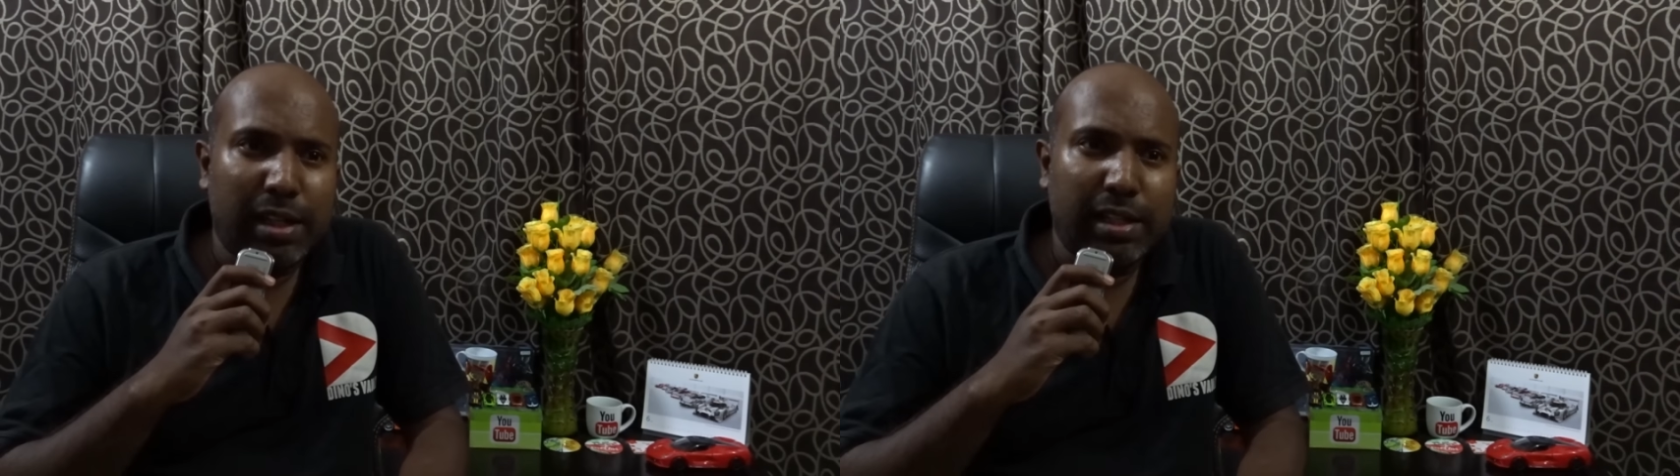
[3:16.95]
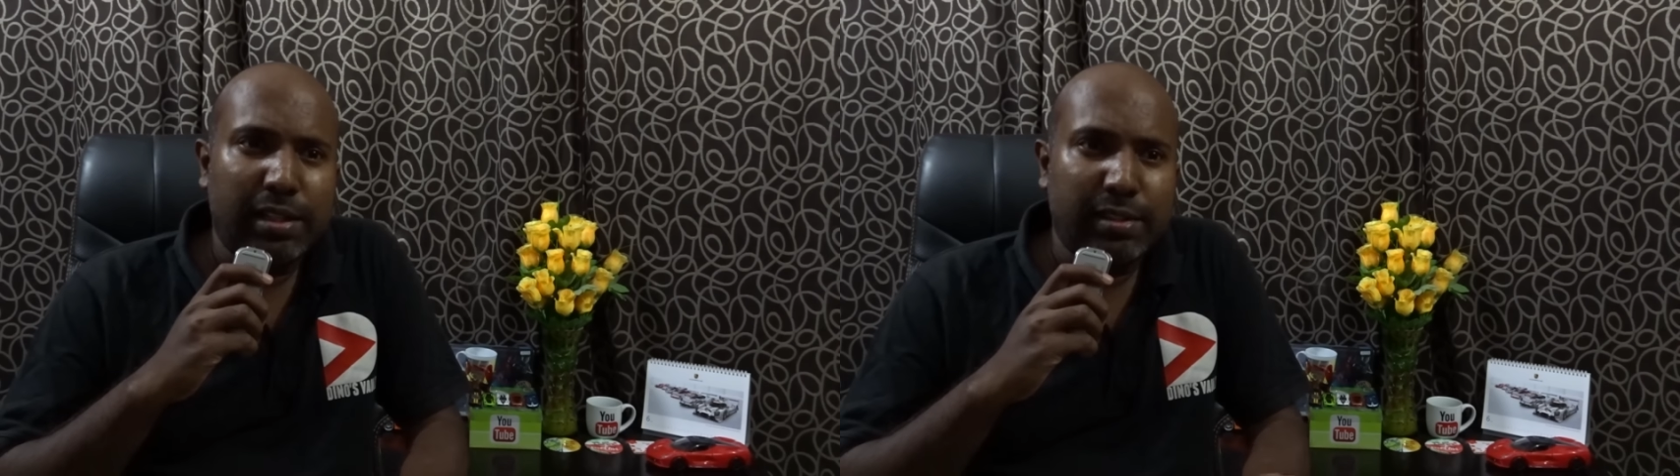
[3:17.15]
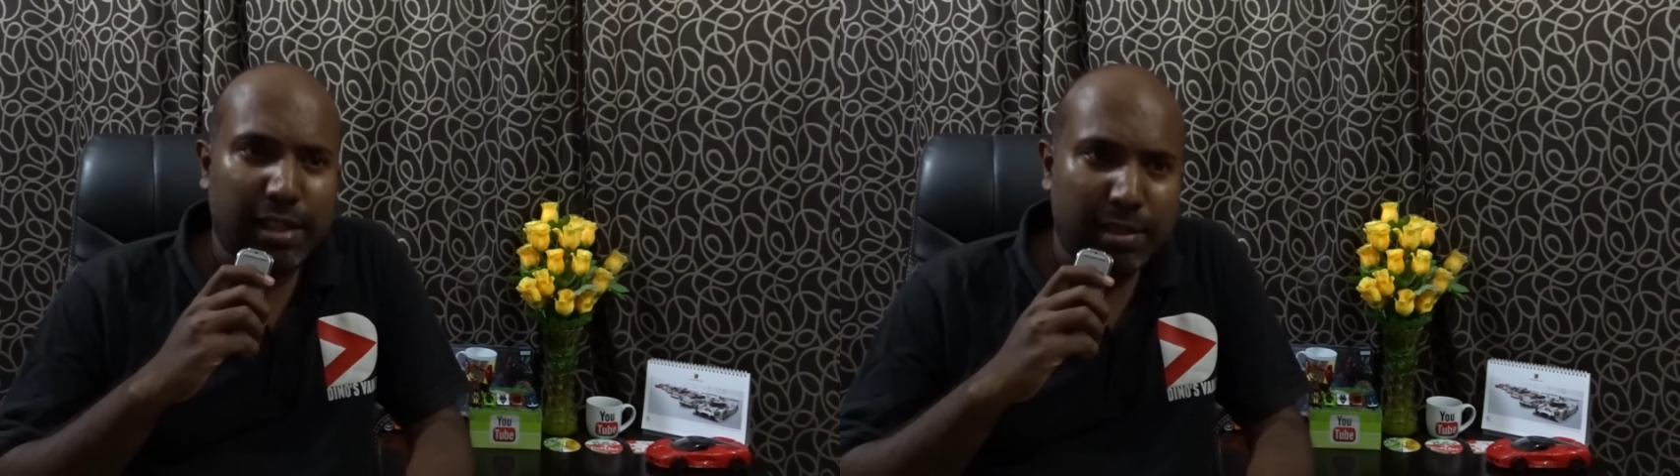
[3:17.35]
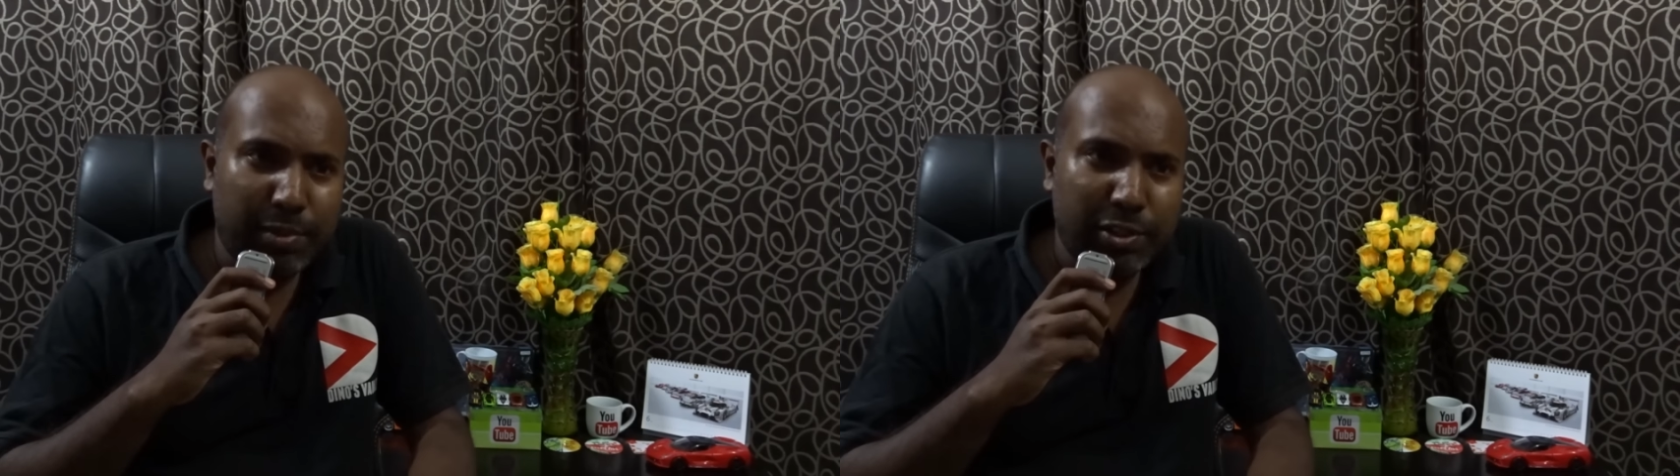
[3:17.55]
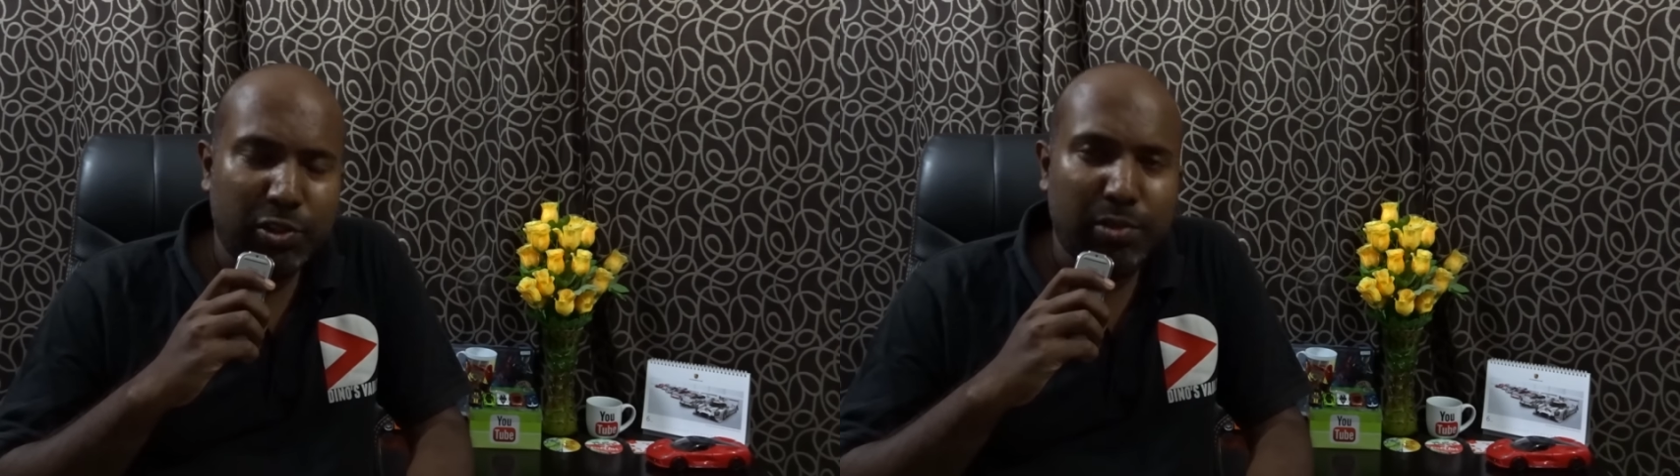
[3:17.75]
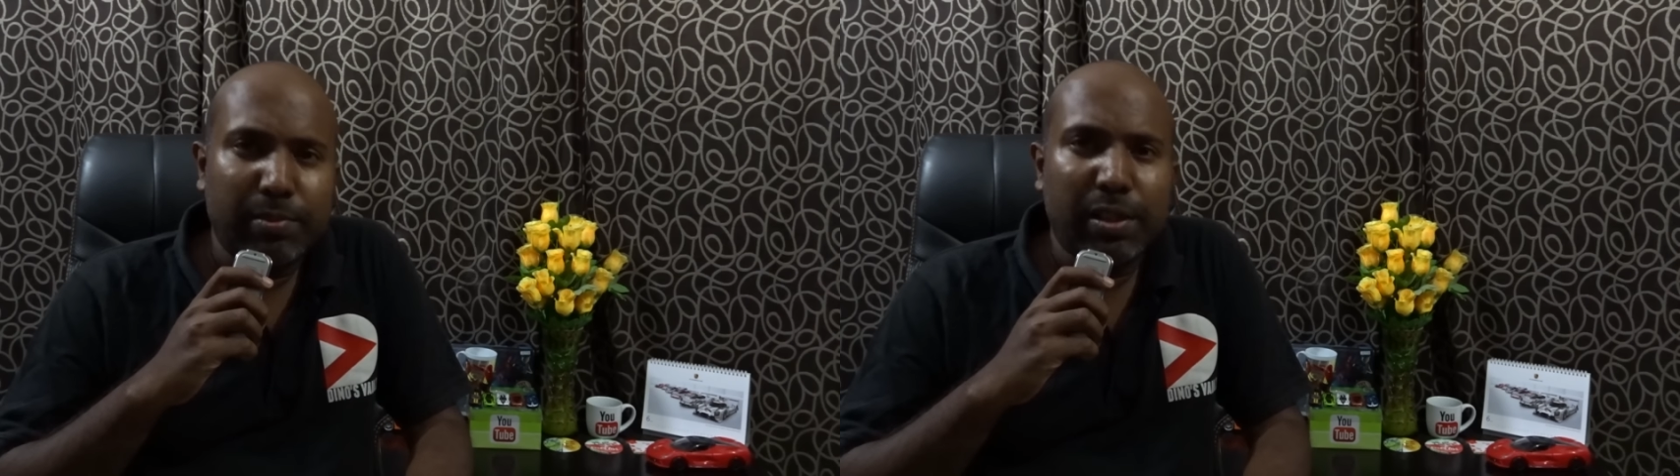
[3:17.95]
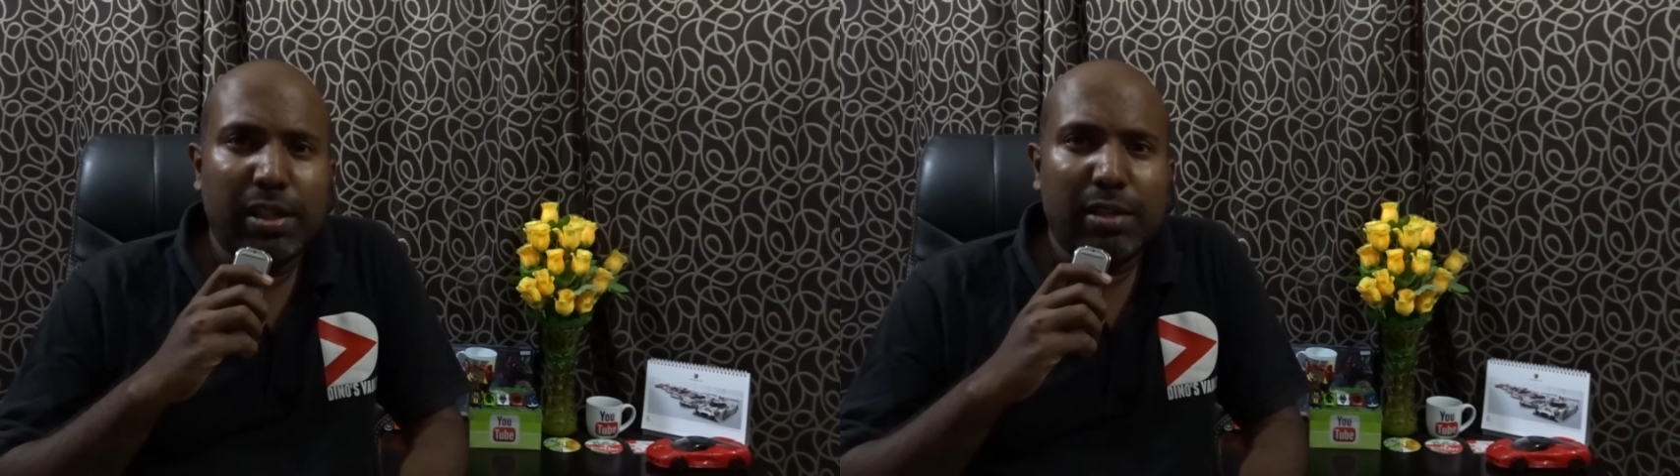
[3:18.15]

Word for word: I resigned my job